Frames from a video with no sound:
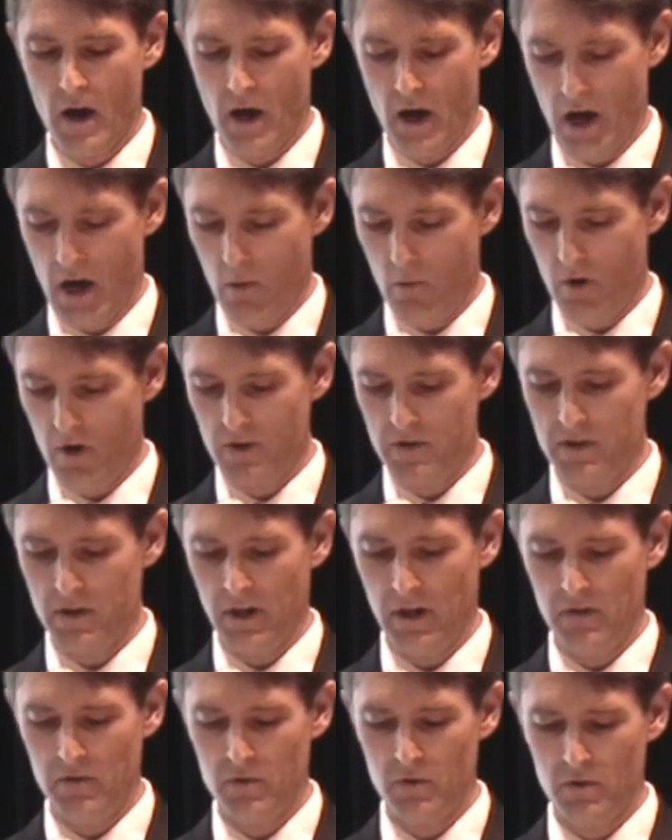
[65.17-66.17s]
I want to
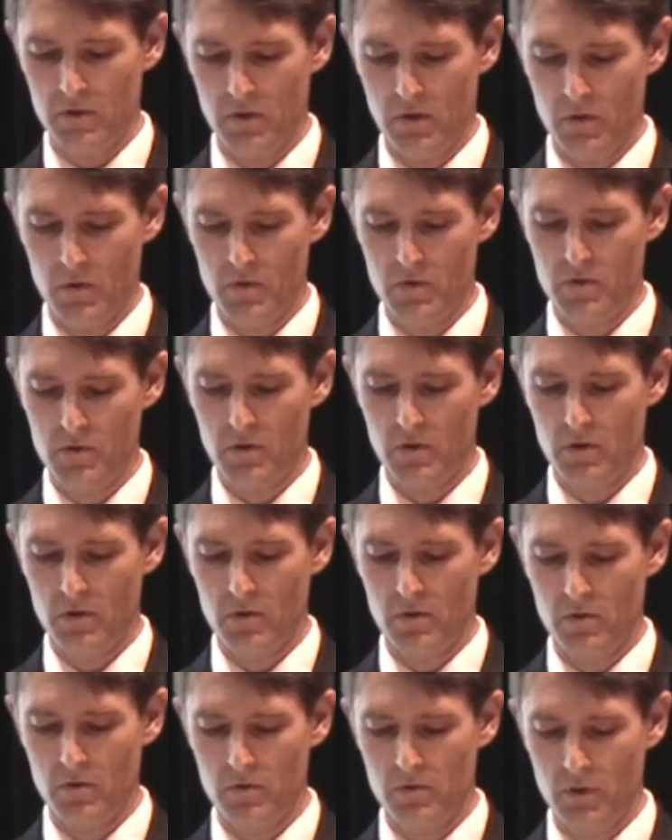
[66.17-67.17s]
introduce
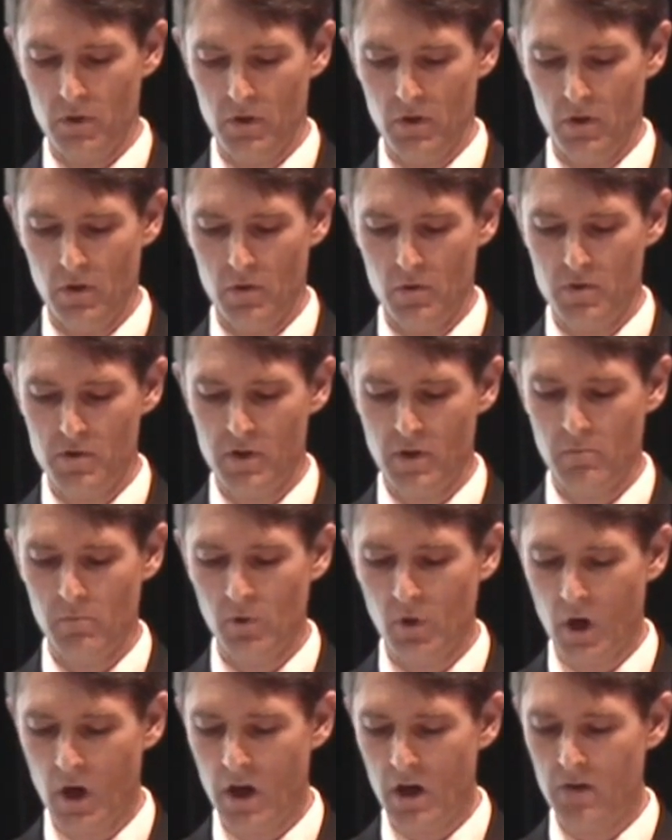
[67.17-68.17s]
to you some
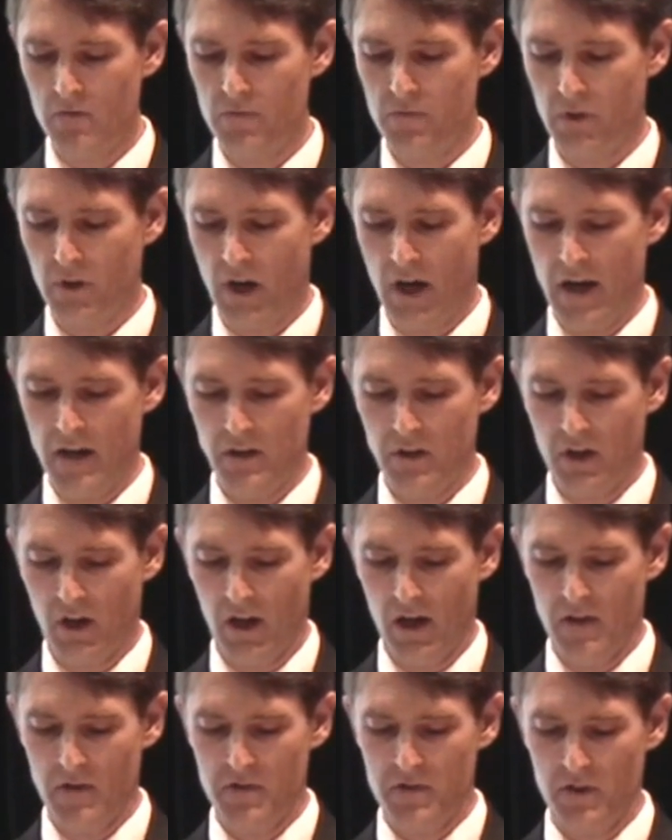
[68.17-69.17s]
long-forgotten
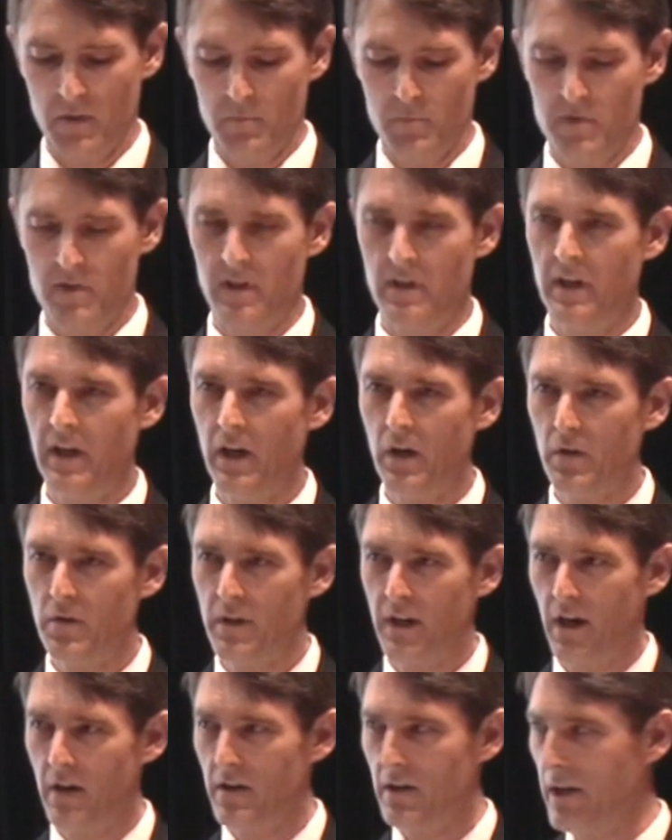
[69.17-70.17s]
concepts in
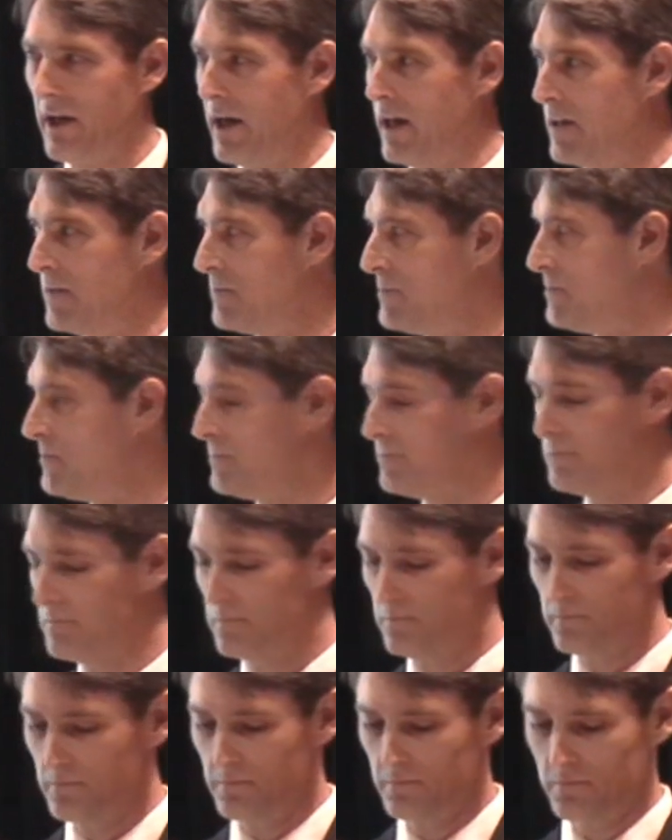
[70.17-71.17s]
healthcare today.
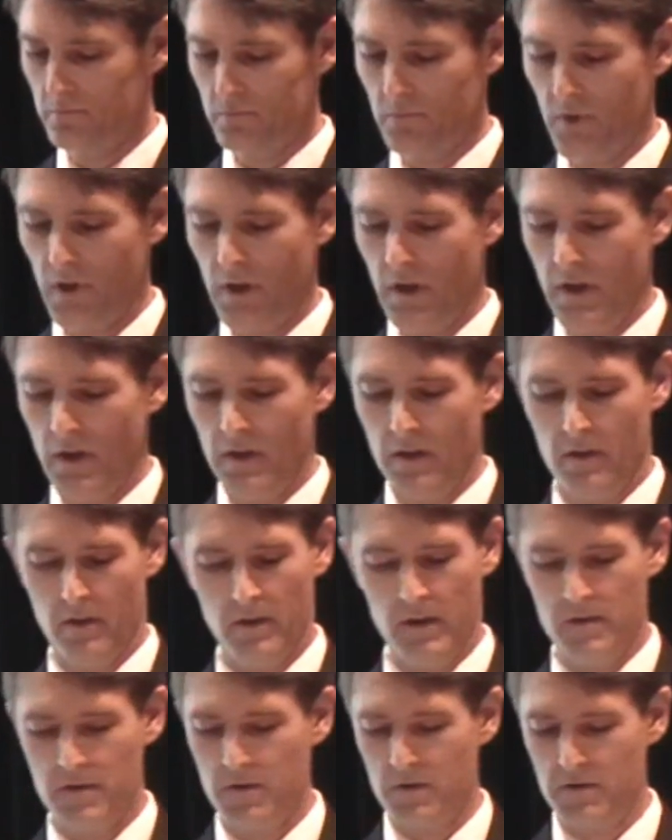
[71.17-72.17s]

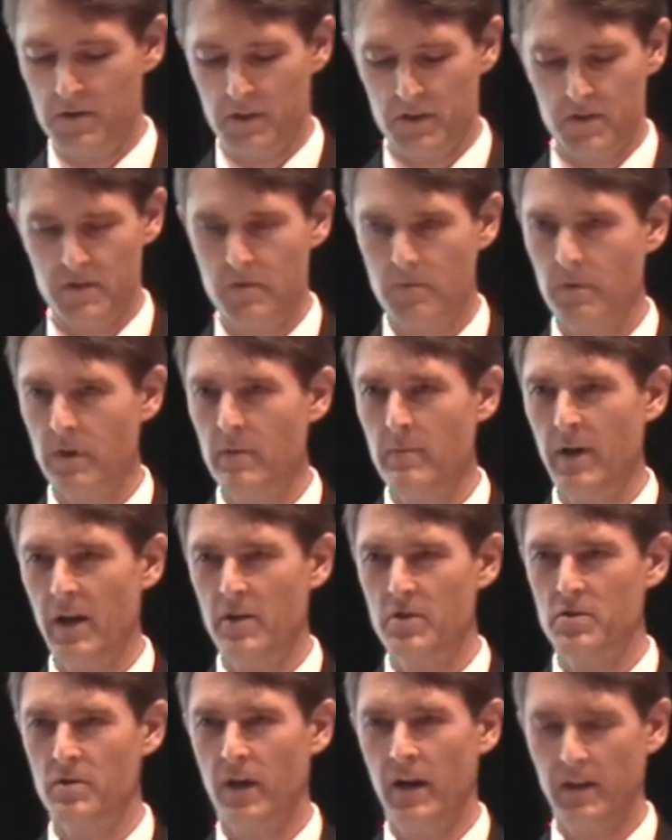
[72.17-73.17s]
These are just three
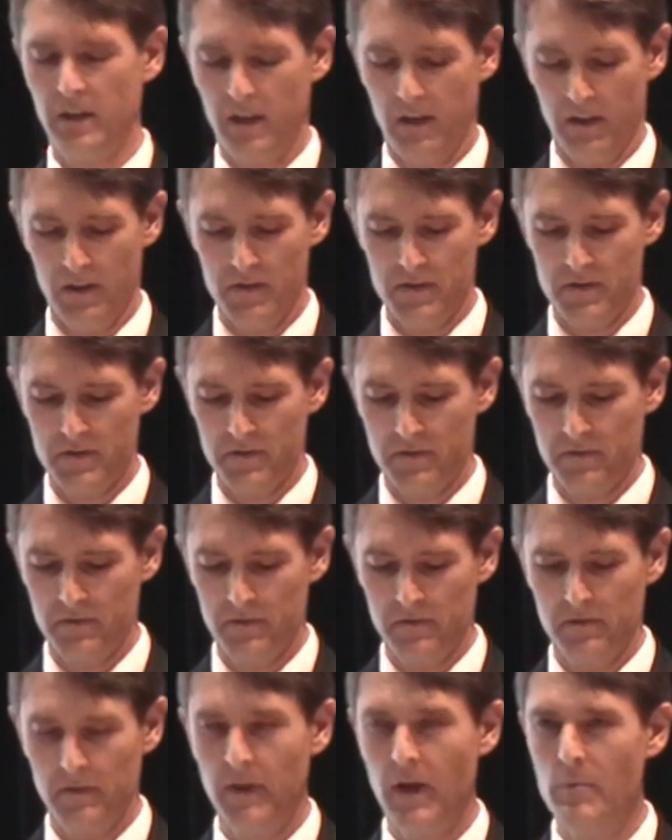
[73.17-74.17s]
major ideas.
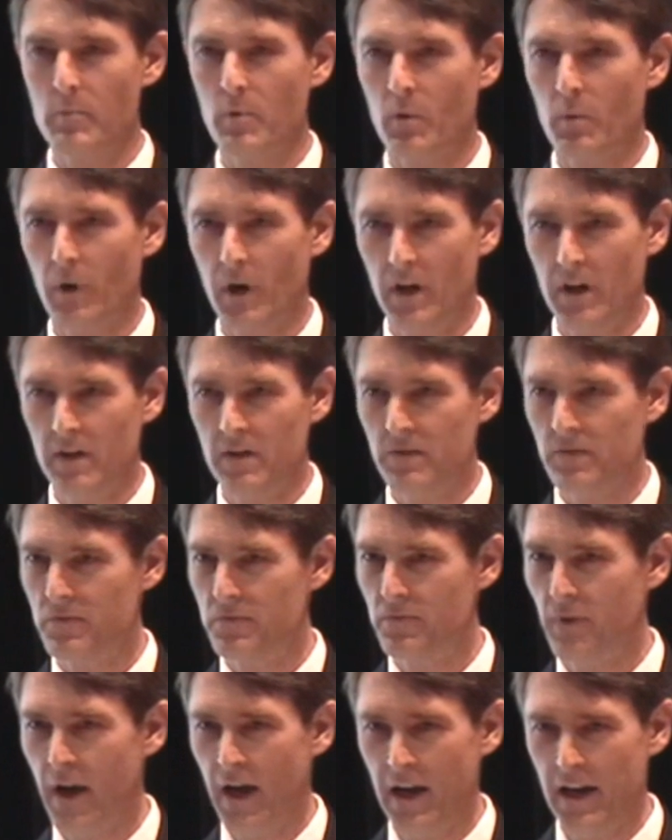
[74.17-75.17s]
Number one,
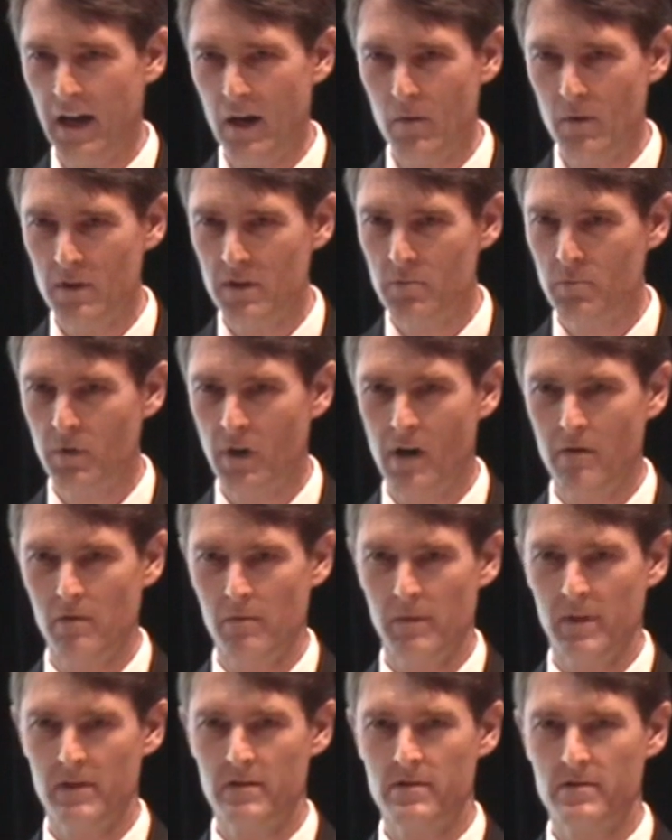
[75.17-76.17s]
find out what the
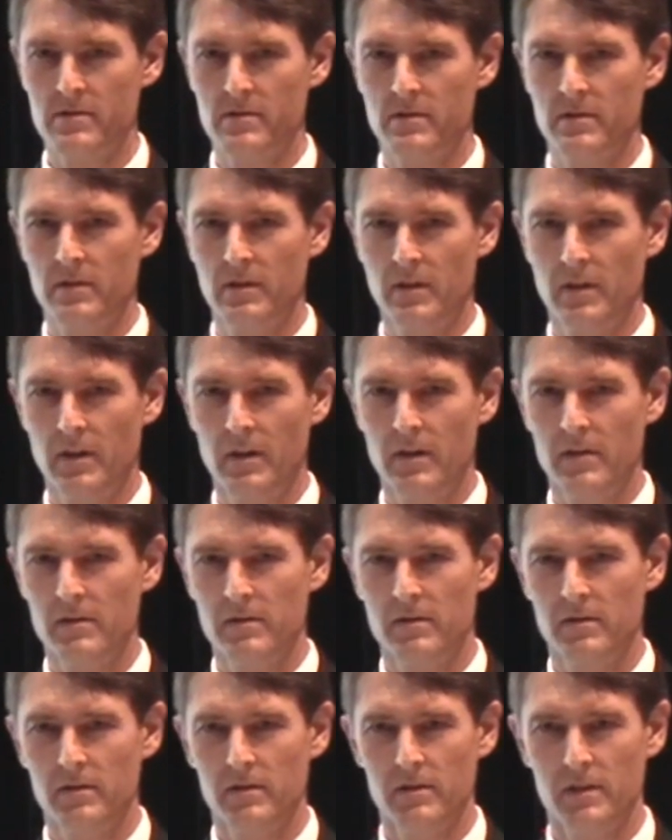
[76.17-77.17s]
problem is.
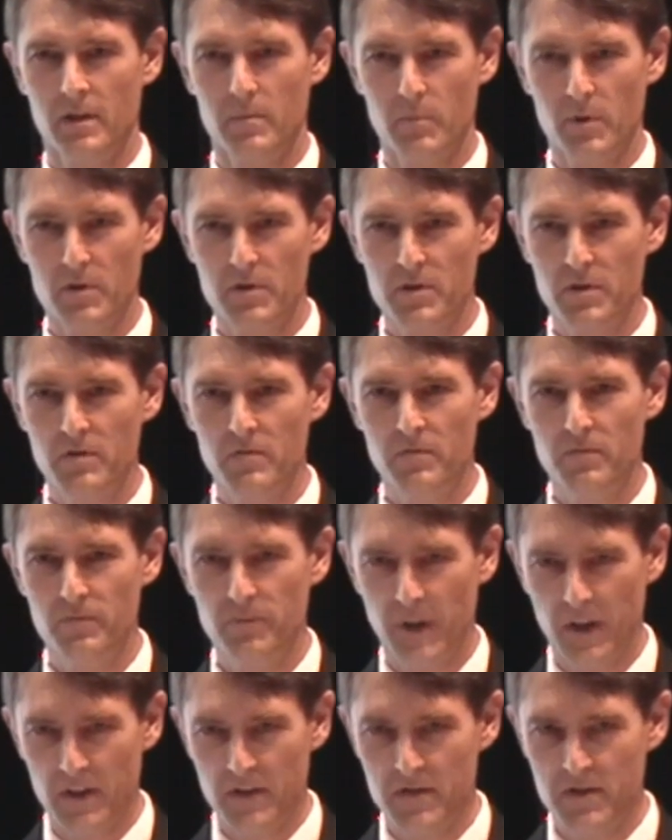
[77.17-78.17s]
Number two,
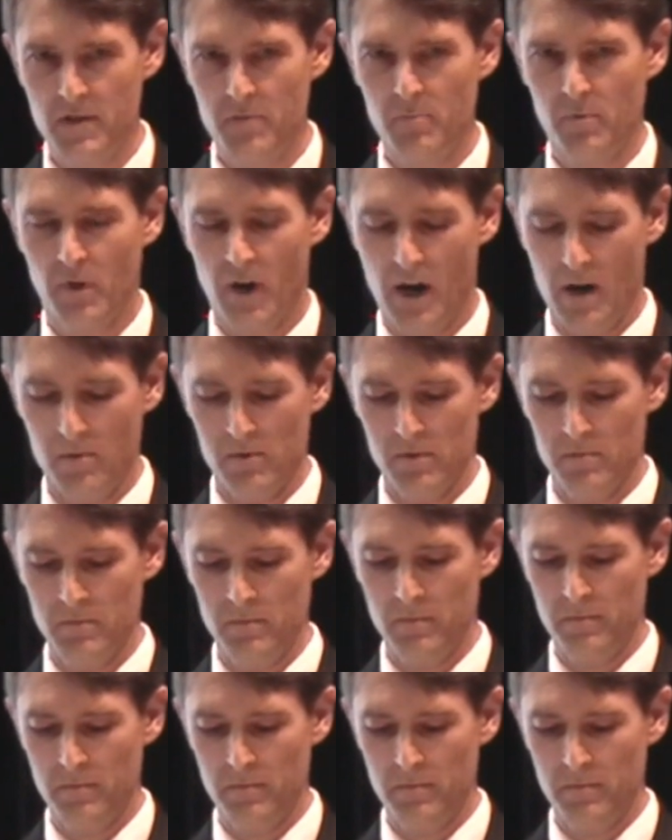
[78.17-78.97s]
fix the problem.